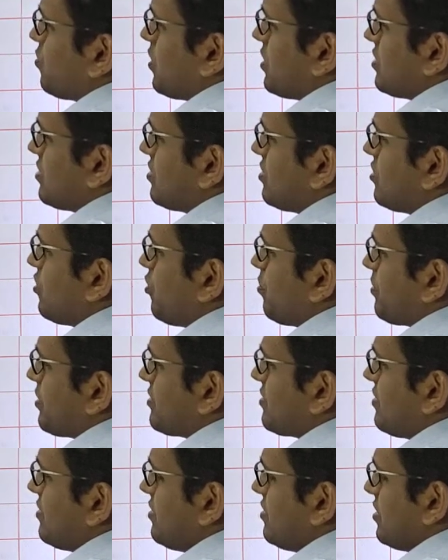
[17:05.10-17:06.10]
1 0
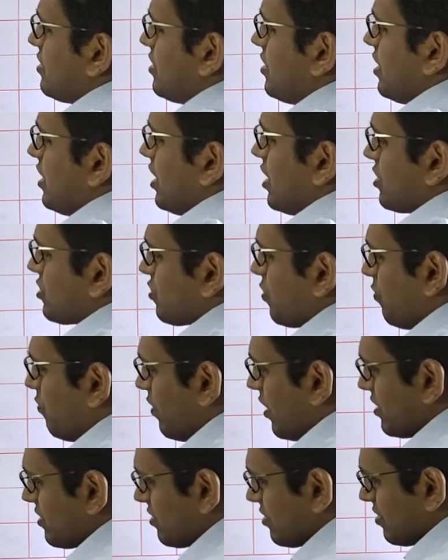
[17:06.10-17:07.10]
present. So
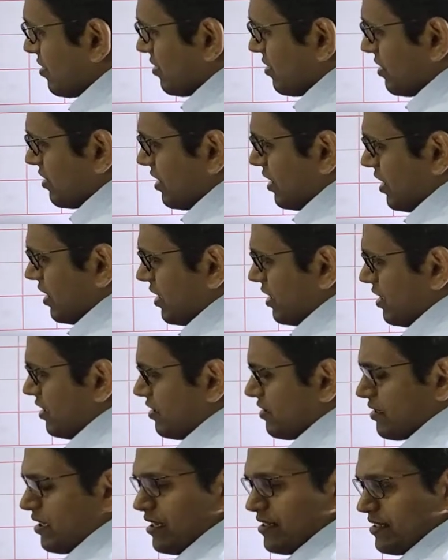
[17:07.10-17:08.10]
once there
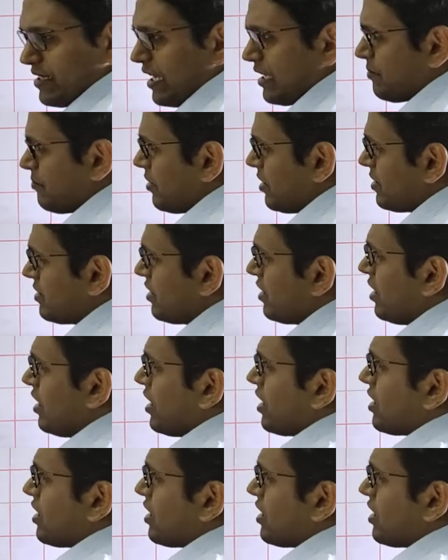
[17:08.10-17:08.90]
is assignment,